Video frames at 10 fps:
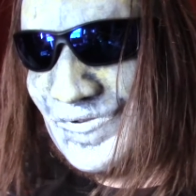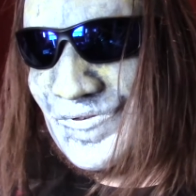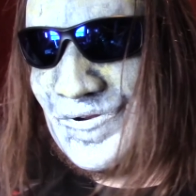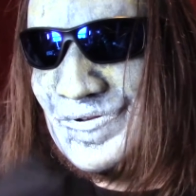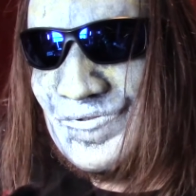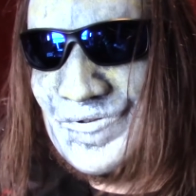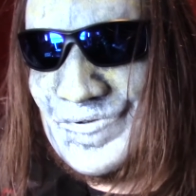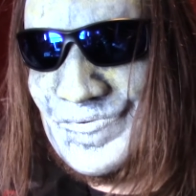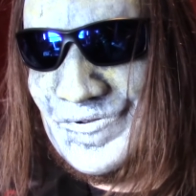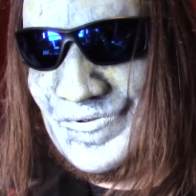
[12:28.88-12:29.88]
if I touched on
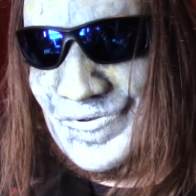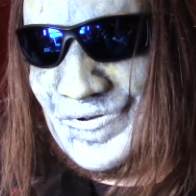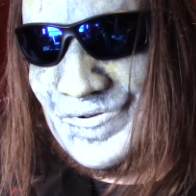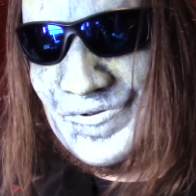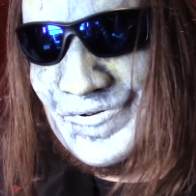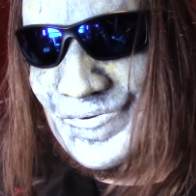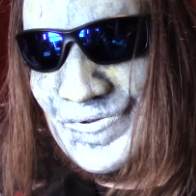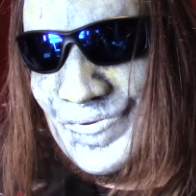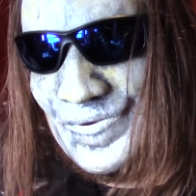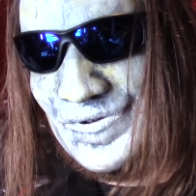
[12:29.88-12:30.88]
them in this video, then it
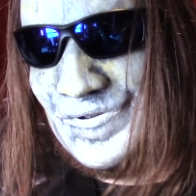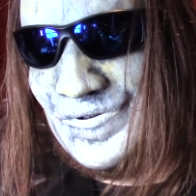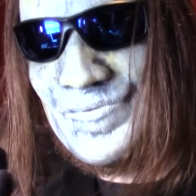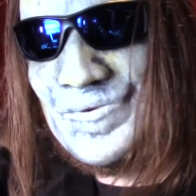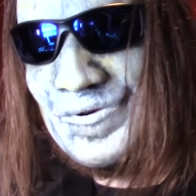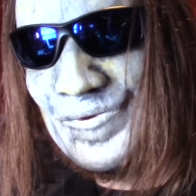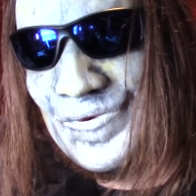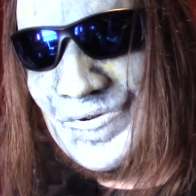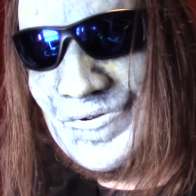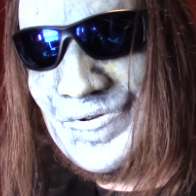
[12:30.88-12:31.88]
would, 1, be a
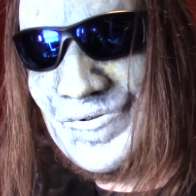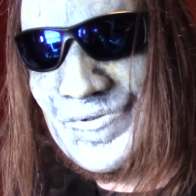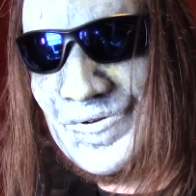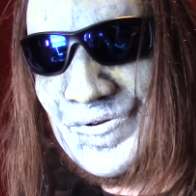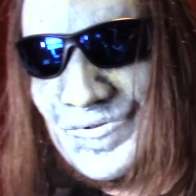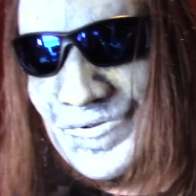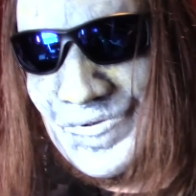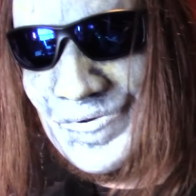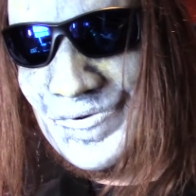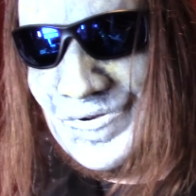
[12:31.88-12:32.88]
really long video.
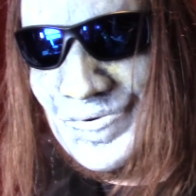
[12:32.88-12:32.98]
2, it